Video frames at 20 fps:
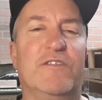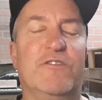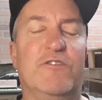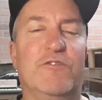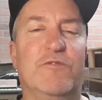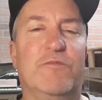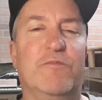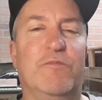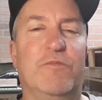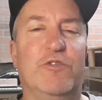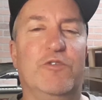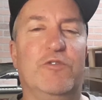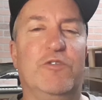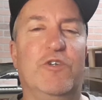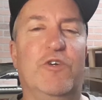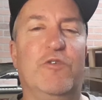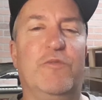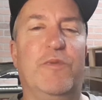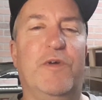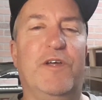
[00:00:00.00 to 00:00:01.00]

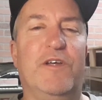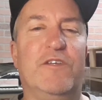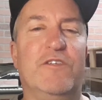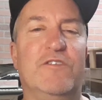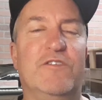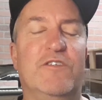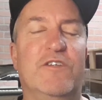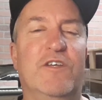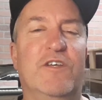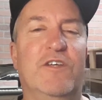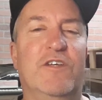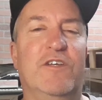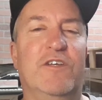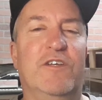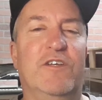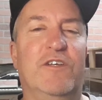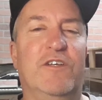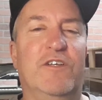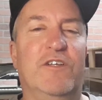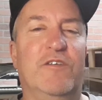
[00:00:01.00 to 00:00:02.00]

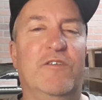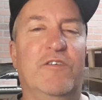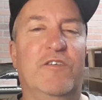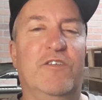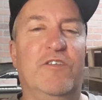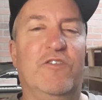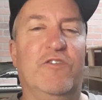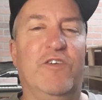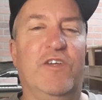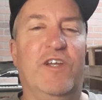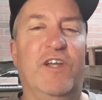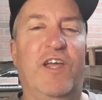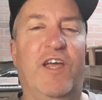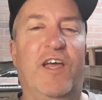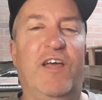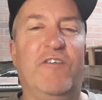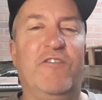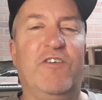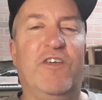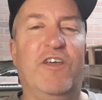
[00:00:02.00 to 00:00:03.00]

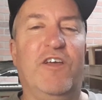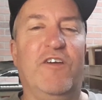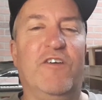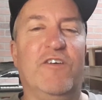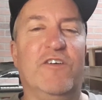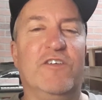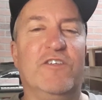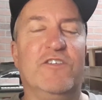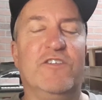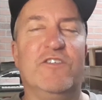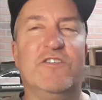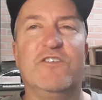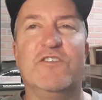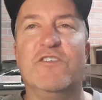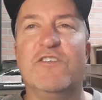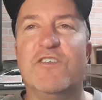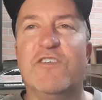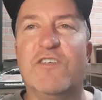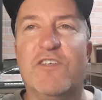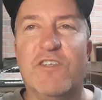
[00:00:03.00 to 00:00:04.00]
3.5 carats.
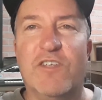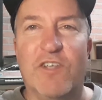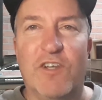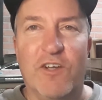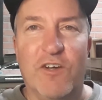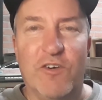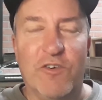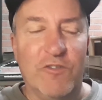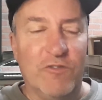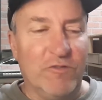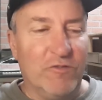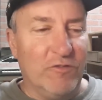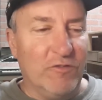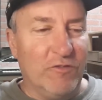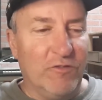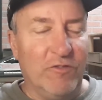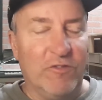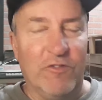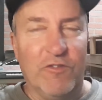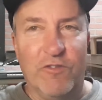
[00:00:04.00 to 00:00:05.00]
You know,
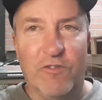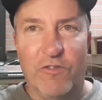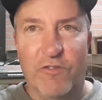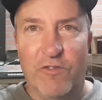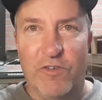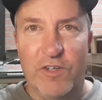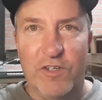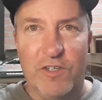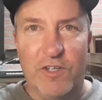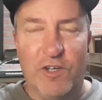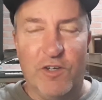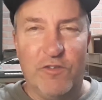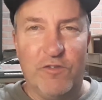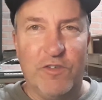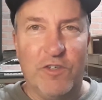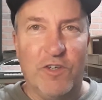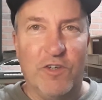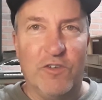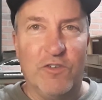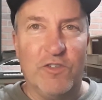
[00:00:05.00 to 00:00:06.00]
retail if
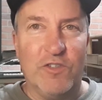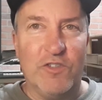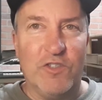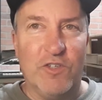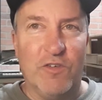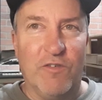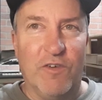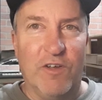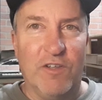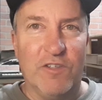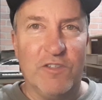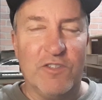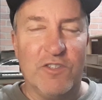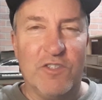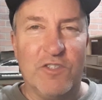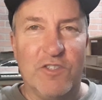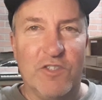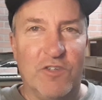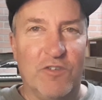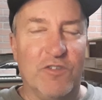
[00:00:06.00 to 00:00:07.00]
you go to a gemology
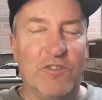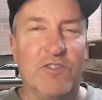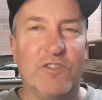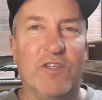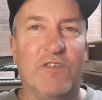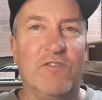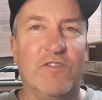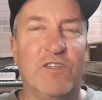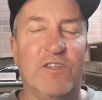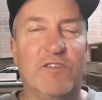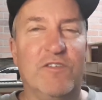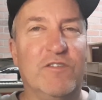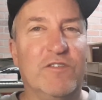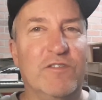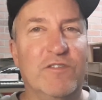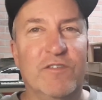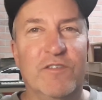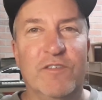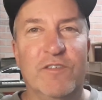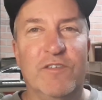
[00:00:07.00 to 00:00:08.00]
show or something,
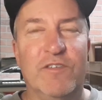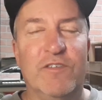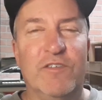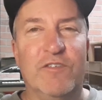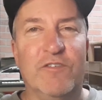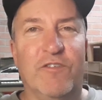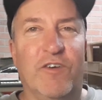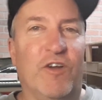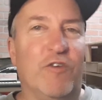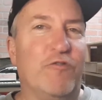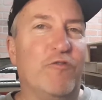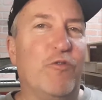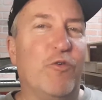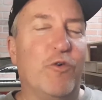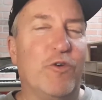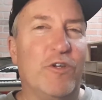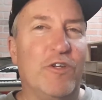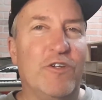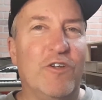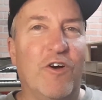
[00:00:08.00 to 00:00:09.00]
around
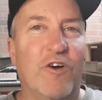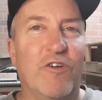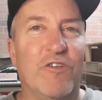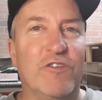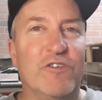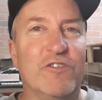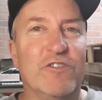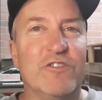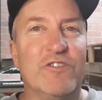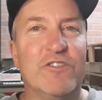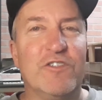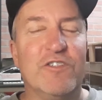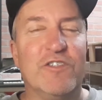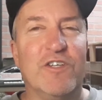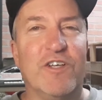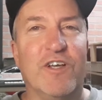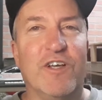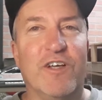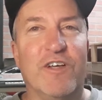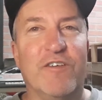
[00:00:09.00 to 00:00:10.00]

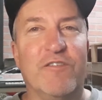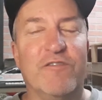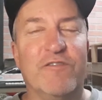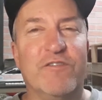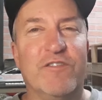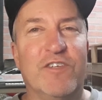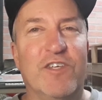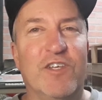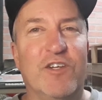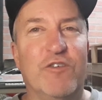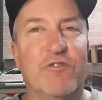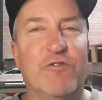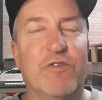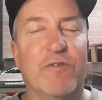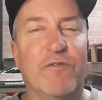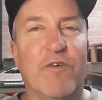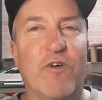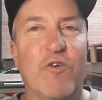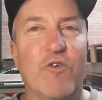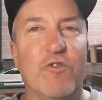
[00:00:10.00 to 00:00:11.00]
$40. Get it
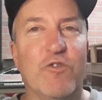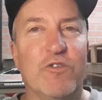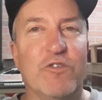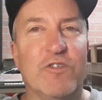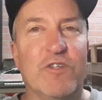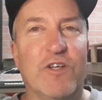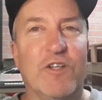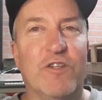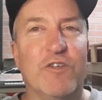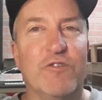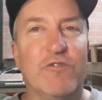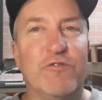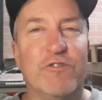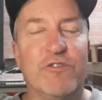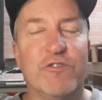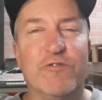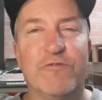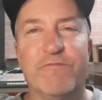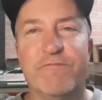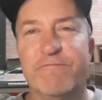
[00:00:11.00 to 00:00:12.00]
from a wholesaler
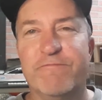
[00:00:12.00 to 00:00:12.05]
for